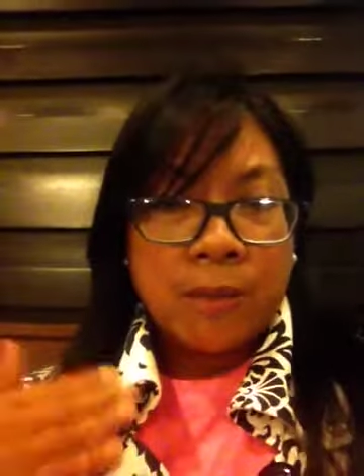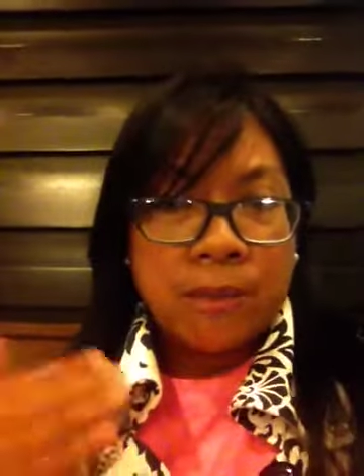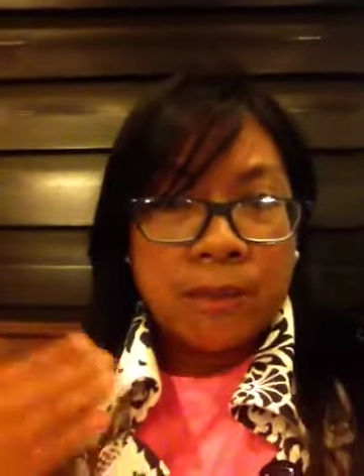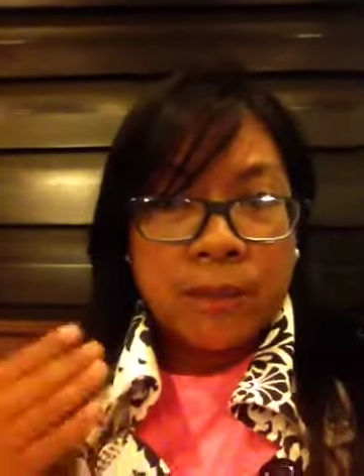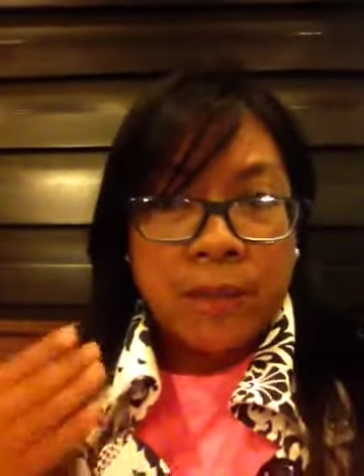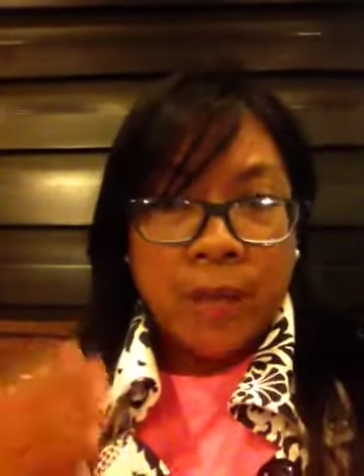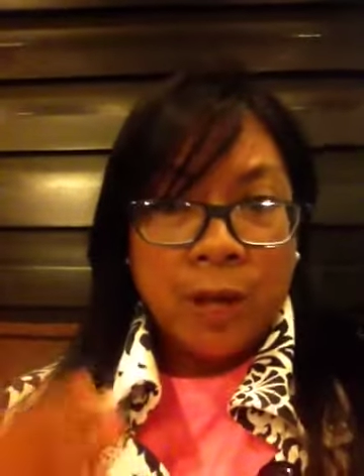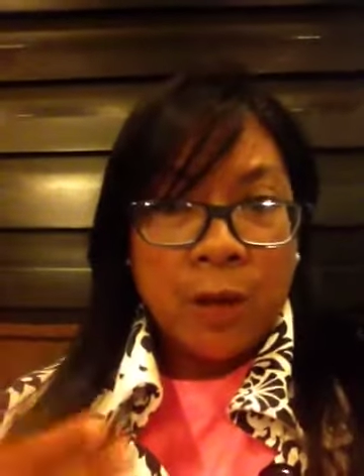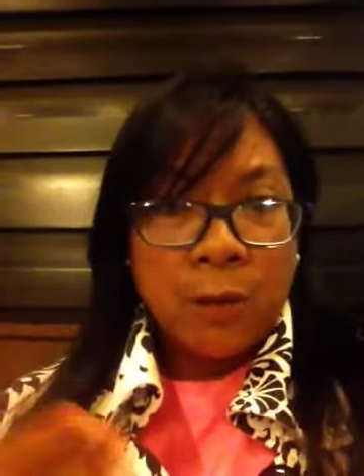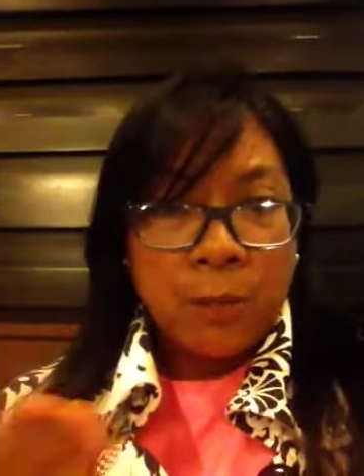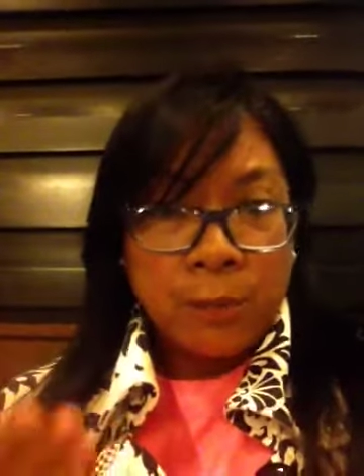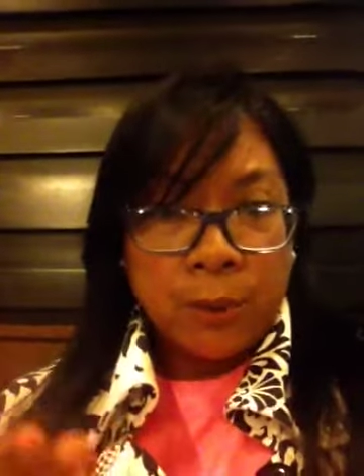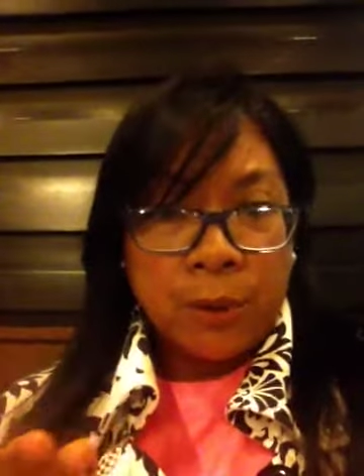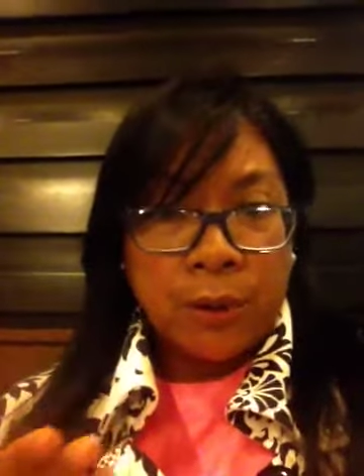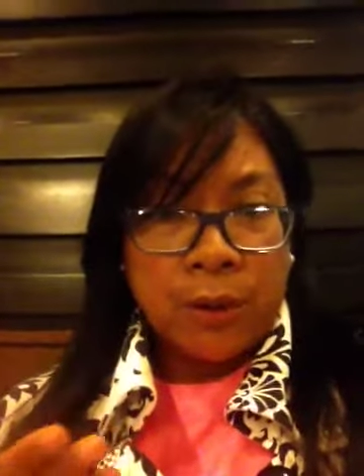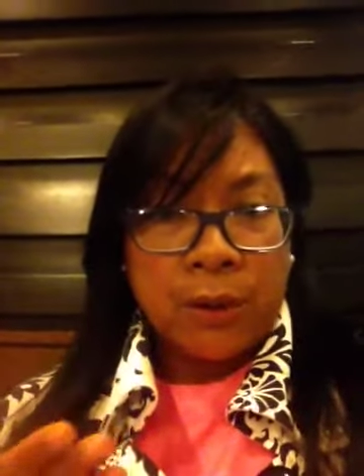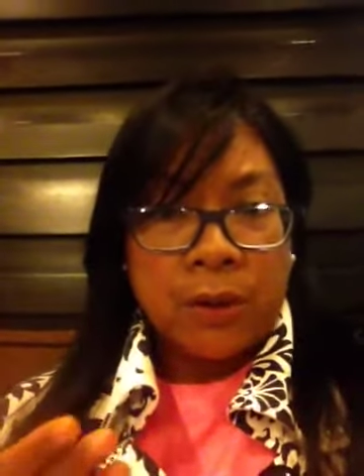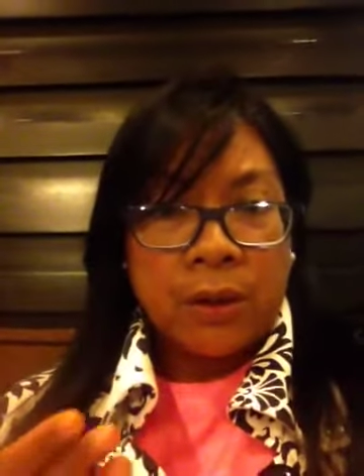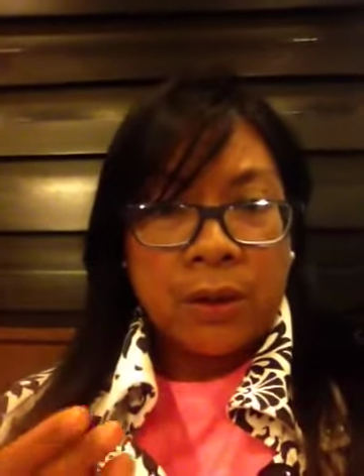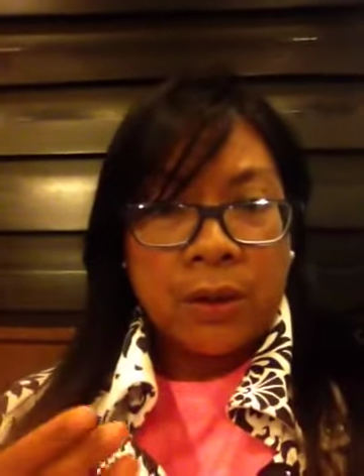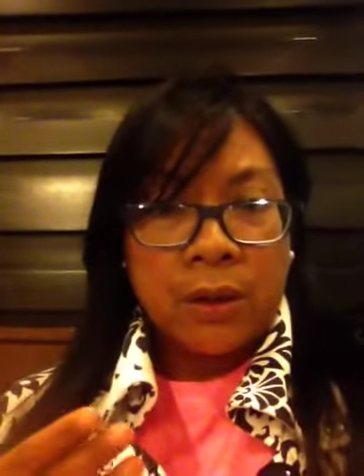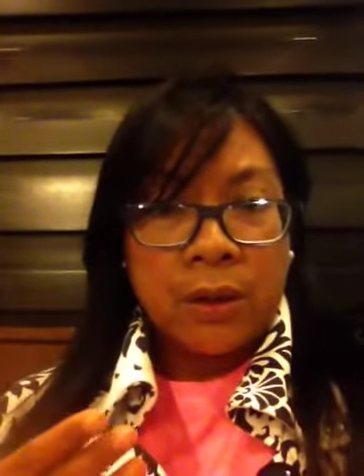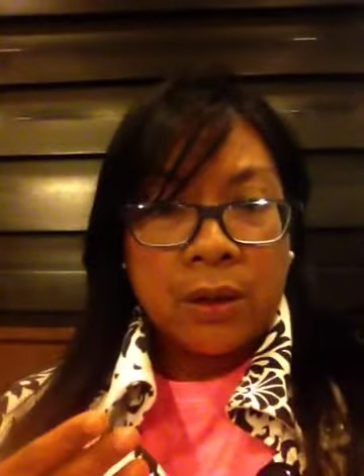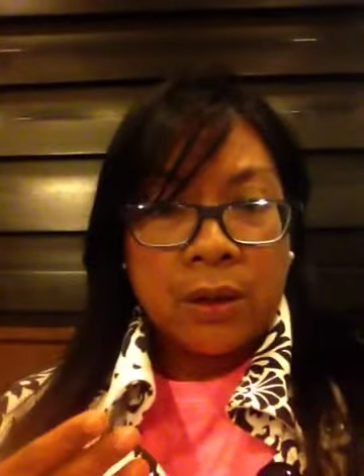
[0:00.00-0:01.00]
help her,
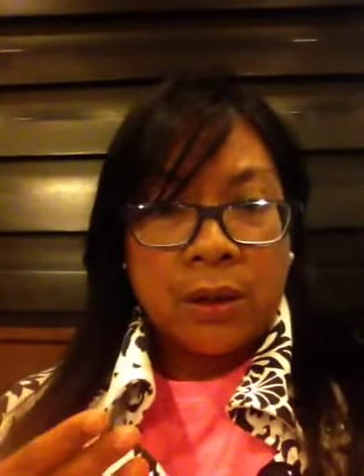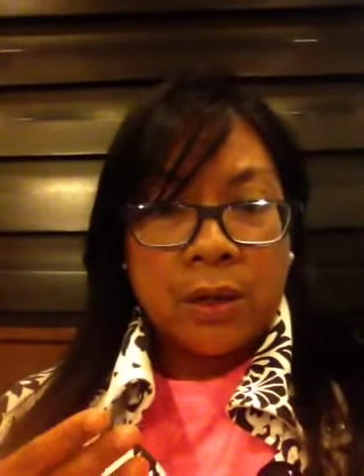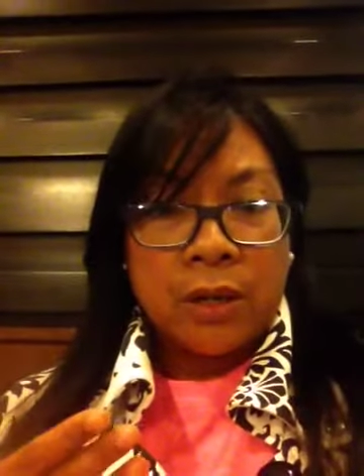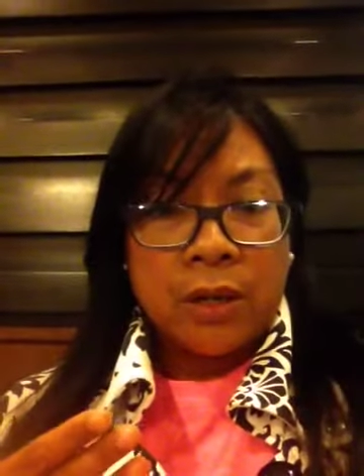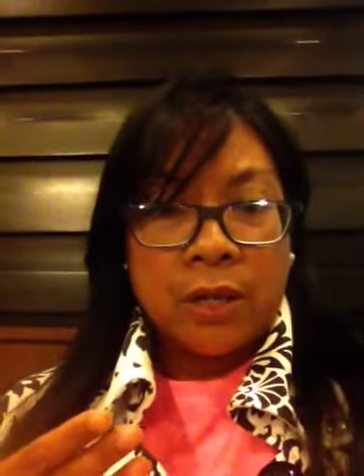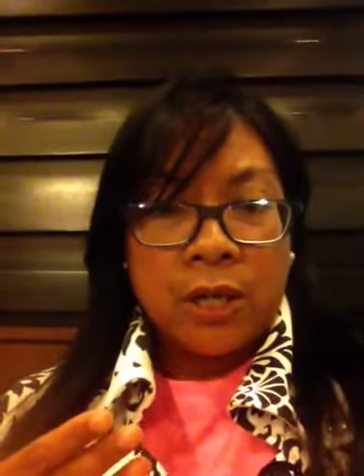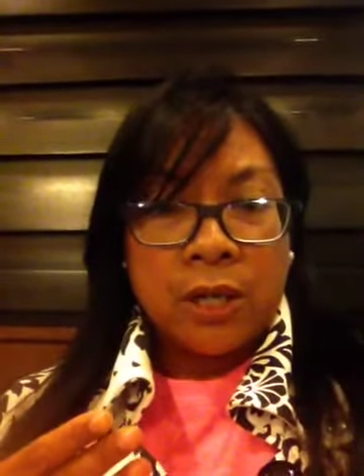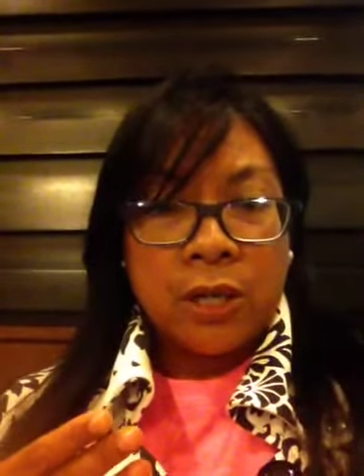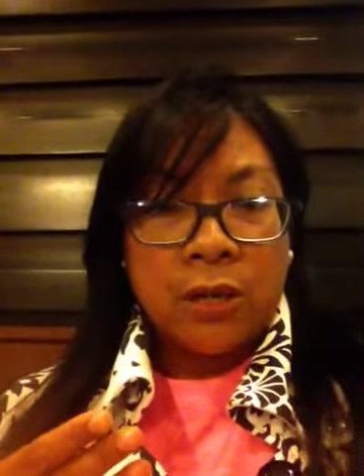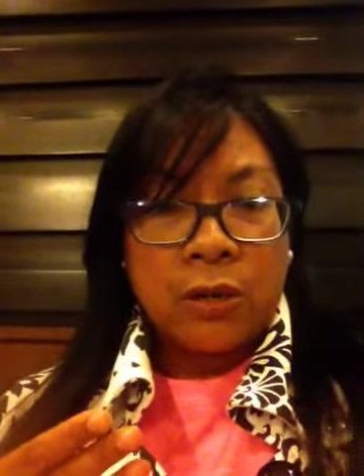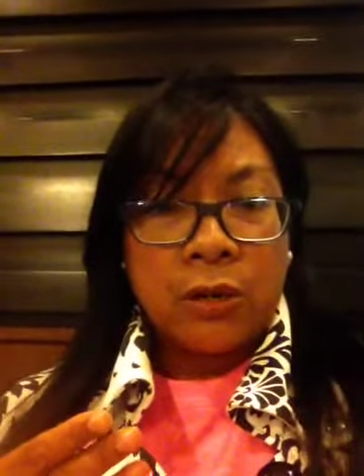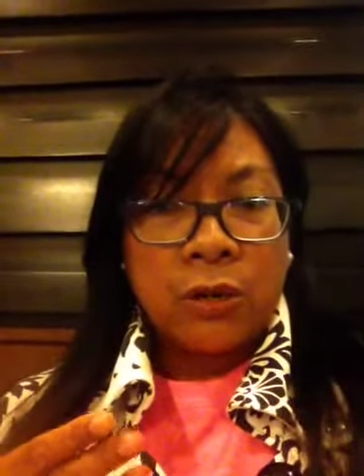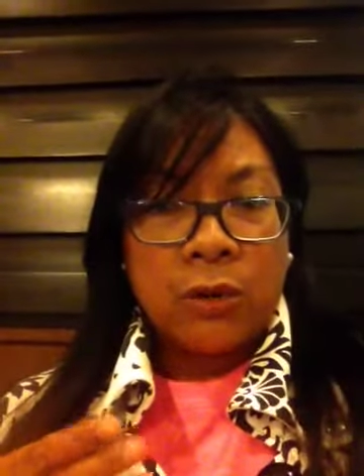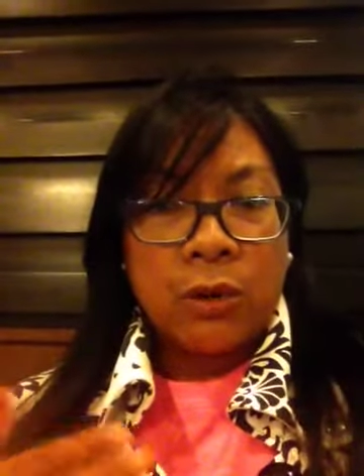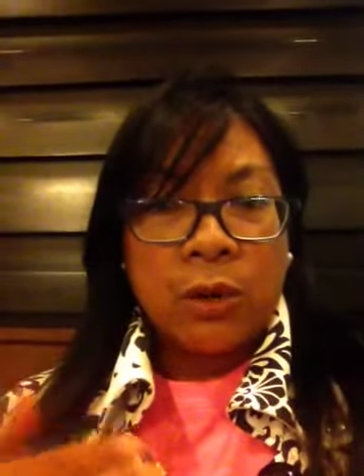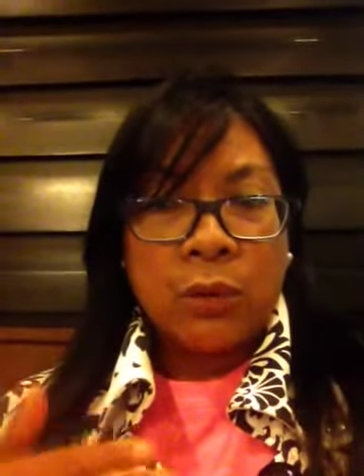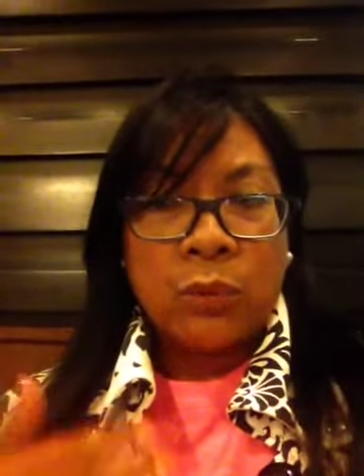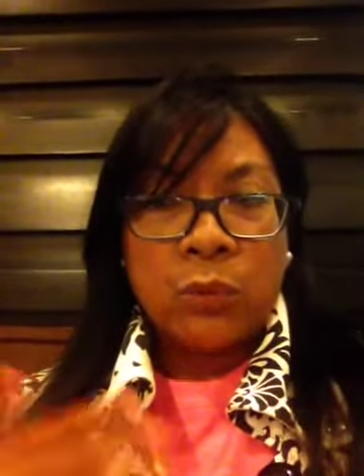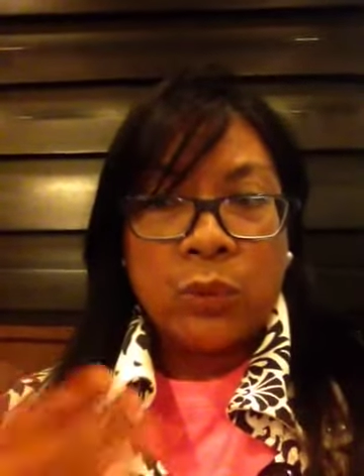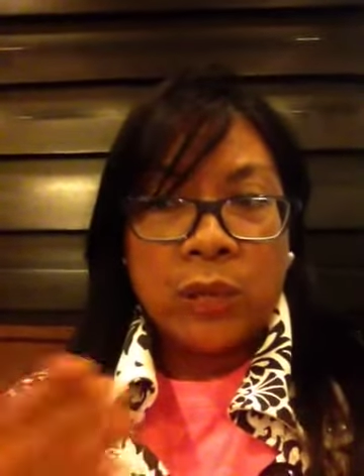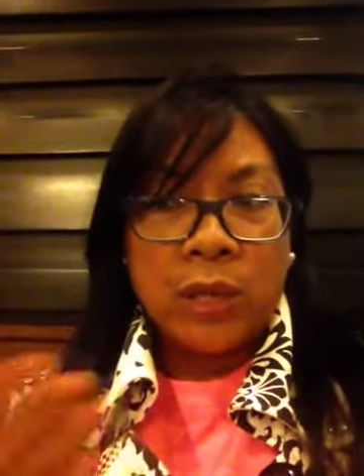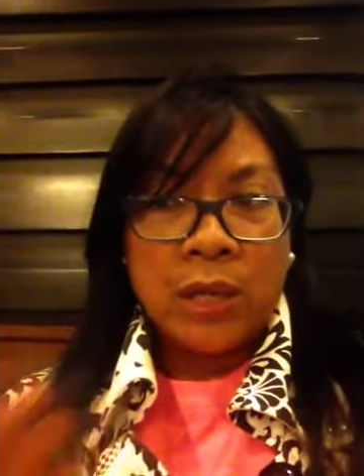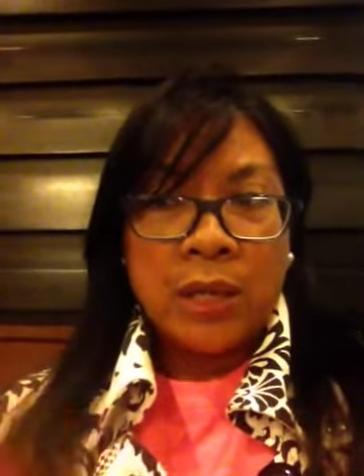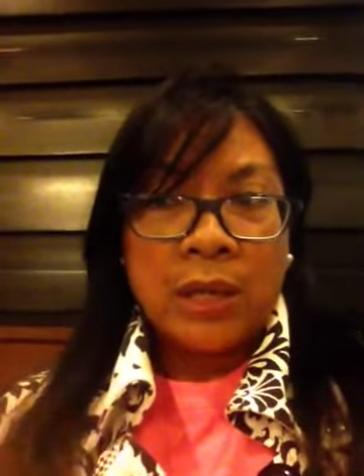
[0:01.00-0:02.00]
and
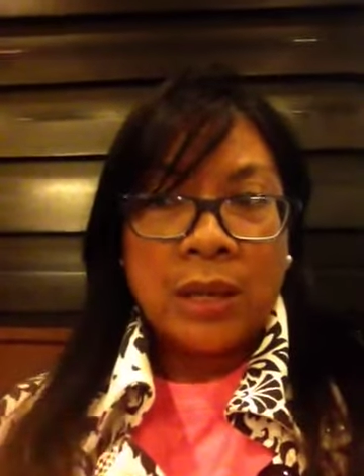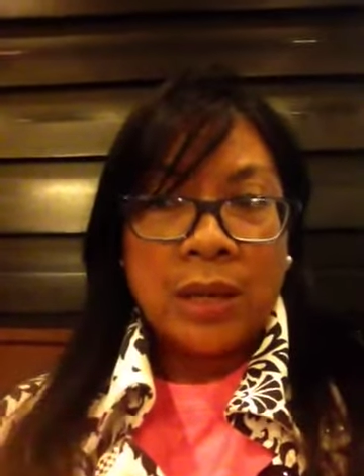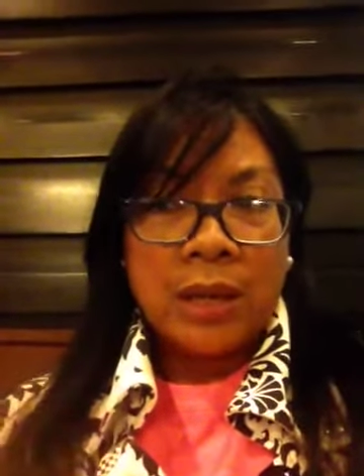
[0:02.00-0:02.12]
we